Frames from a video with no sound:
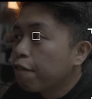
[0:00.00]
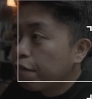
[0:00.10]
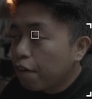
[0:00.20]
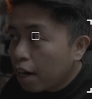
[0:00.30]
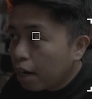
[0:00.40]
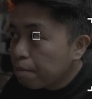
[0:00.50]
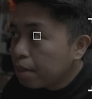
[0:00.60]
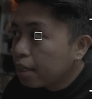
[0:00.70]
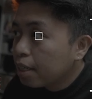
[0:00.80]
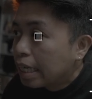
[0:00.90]

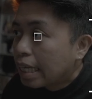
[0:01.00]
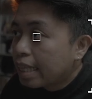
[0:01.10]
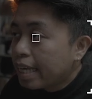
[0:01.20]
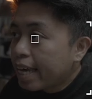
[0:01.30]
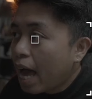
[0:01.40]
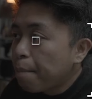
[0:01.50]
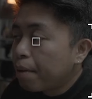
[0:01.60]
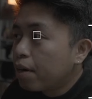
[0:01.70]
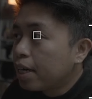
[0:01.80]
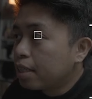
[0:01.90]
from the
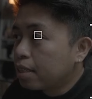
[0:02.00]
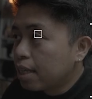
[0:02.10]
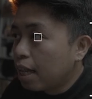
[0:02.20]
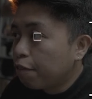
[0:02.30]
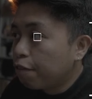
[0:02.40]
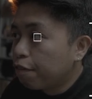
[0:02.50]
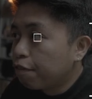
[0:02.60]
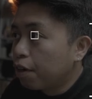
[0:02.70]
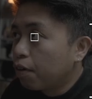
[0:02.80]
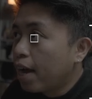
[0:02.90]
camera itself
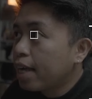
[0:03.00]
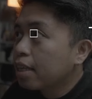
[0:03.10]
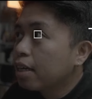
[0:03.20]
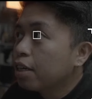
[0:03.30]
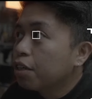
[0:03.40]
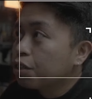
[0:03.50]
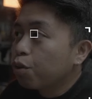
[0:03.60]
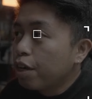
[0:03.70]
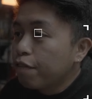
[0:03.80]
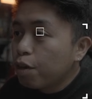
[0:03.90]
alright
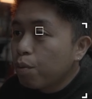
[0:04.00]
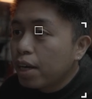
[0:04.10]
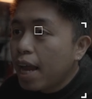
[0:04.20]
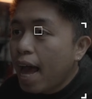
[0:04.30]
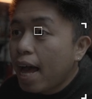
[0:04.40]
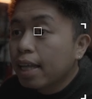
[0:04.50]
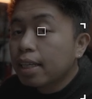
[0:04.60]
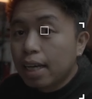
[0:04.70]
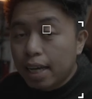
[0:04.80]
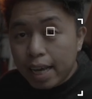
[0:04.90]
so if you want to
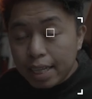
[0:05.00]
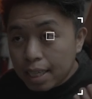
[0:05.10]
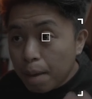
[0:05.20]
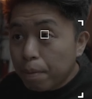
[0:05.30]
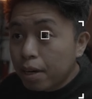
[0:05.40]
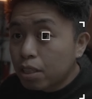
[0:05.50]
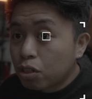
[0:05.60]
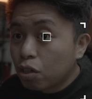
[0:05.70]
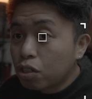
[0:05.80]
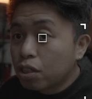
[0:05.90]
add a separate
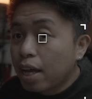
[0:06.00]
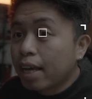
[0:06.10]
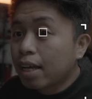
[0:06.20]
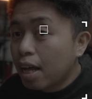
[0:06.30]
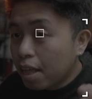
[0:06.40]
source like